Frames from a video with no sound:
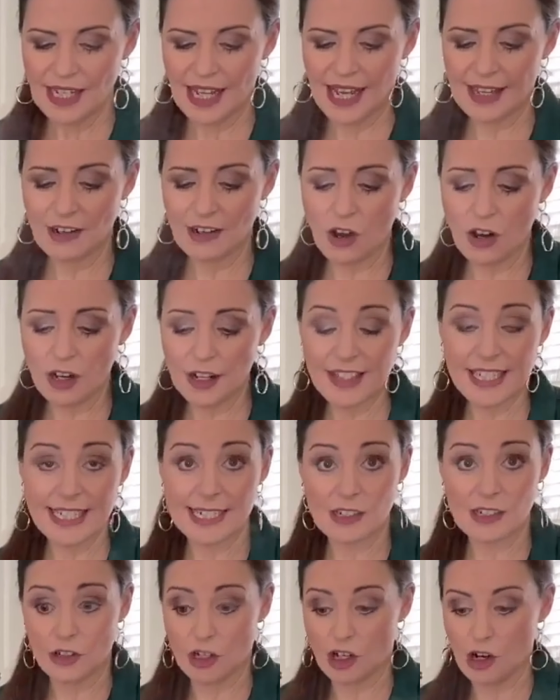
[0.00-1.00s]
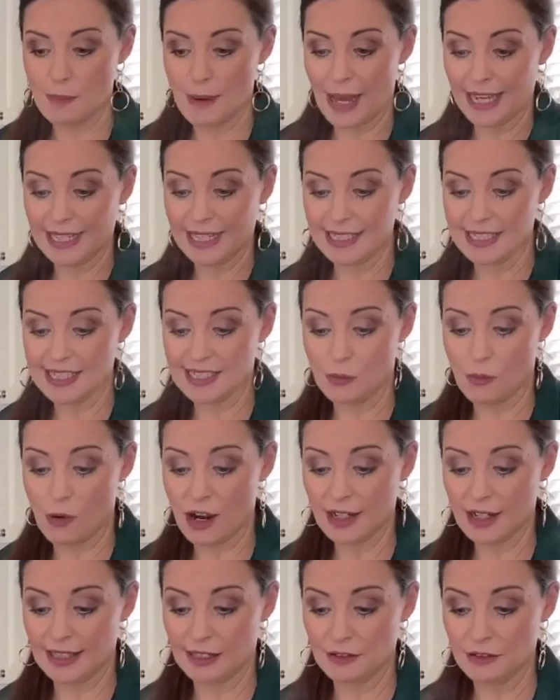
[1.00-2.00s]
And all of this is going to go back into the
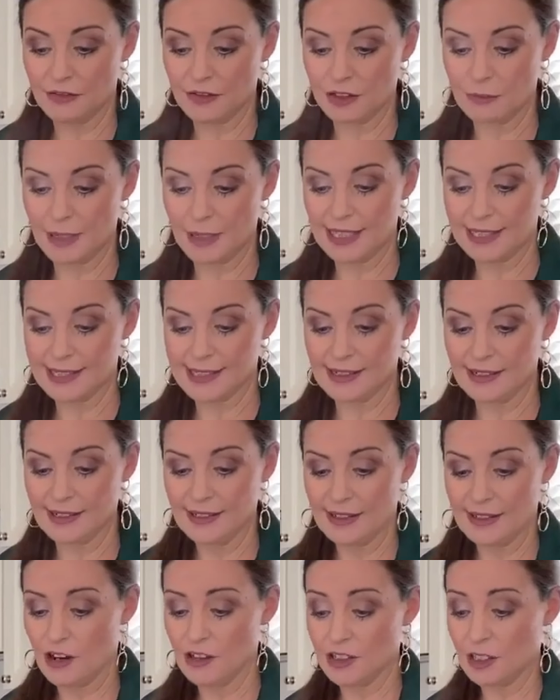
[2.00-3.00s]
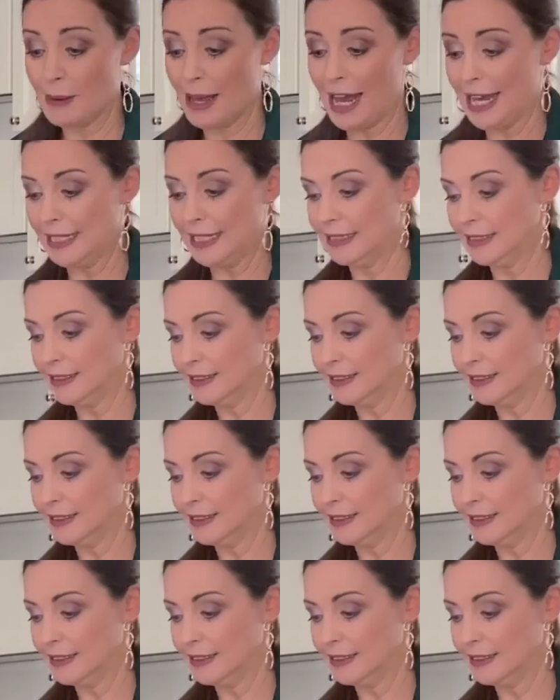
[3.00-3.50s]
wok now in a few minutes, or the pan.